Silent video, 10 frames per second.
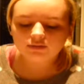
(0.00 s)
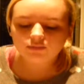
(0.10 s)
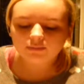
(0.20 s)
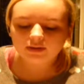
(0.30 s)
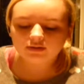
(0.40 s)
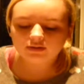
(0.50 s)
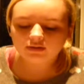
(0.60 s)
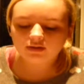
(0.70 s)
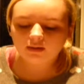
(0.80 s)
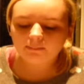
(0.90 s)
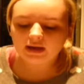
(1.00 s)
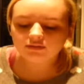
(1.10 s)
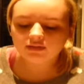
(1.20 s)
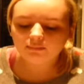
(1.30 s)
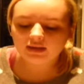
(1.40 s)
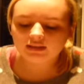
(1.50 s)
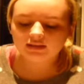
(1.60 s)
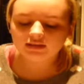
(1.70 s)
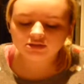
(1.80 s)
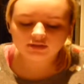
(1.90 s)
a woman about to meet
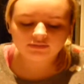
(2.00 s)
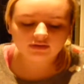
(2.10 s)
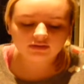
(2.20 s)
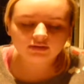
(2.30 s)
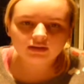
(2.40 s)
each other.